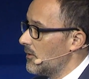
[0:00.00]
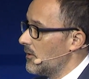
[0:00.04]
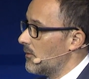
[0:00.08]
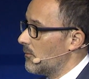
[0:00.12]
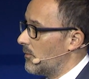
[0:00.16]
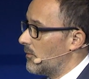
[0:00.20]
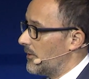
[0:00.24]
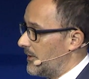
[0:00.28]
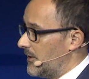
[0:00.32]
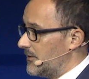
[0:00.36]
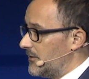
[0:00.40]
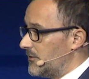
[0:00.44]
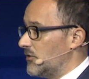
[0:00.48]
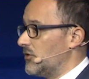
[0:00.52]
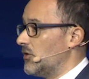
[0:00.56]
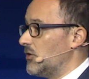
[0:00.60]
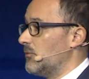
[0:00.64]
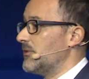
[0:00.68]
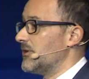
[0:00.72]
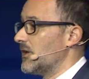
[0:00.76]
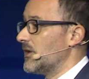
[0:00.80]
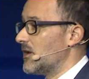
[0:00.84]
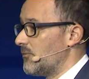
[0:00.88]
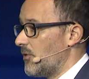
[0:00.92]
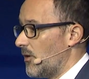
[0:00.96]
What is the
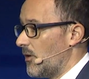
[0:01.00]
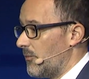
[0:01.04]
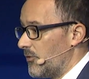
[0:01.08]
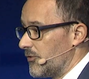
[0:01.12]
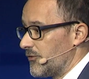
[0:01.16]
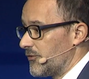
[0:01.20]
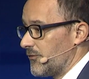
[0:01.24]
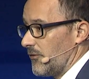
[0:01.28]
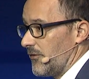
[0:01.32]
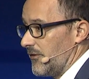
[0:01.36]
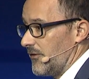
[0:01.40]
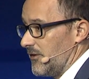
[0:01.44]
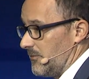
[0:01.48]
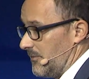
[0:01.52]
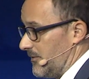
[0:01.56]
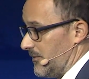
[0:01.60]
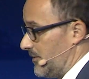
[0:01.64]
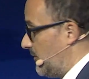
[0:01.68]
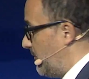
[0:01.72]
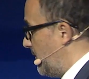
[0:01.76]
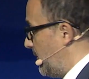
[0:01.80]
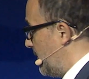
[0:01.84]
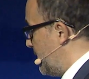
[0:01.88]
nominal purpose for this specific